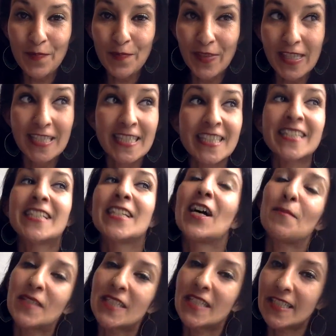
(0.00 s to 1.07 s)
the
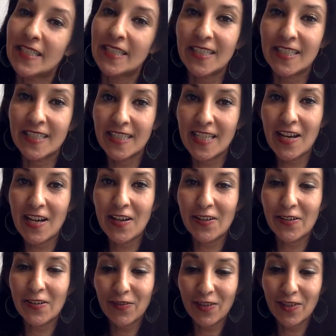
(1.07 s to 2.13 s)
synopsis
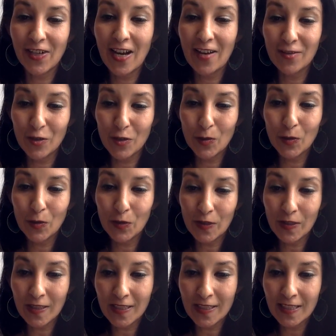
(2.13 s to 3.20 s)
of Crown
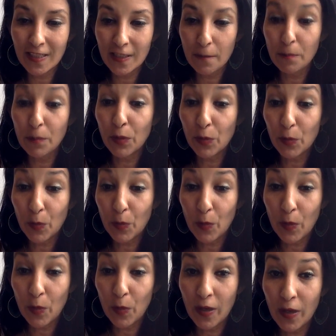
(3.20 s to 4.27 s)
Jewels, Book
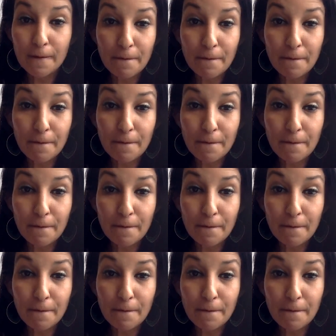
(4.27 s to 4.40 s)
One.